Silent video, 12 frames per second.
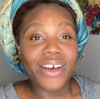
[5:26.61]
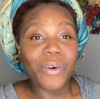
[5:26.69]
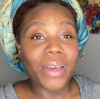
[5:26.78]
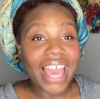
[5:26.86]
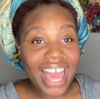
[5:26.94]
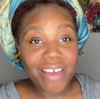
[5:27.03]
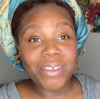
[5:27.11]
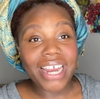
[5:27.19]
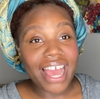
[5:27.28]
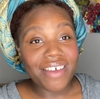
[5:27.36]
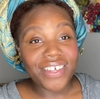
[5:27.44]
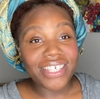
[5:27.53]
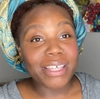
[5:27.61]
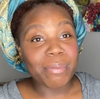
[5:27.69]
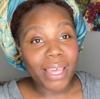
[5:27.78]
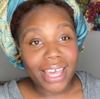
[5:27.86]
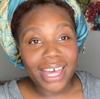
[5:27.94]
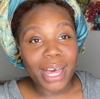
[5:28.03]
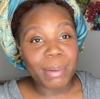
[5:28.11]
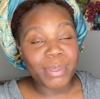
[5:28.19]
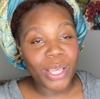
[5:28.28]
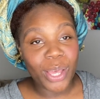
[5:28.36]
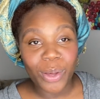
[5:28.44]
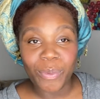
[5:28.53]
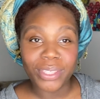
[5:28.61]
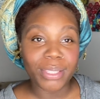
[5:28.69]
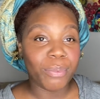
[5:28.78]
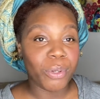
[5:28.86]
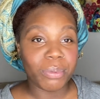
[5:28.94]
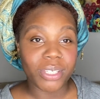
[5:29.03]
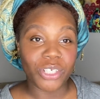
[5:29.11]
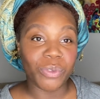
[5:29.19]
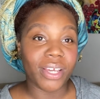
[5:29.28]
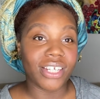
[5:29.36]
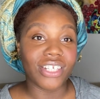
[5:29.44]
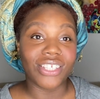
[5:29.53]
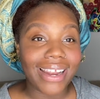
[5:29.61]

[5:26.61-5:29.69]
we have been having some hiccups with the boob situation.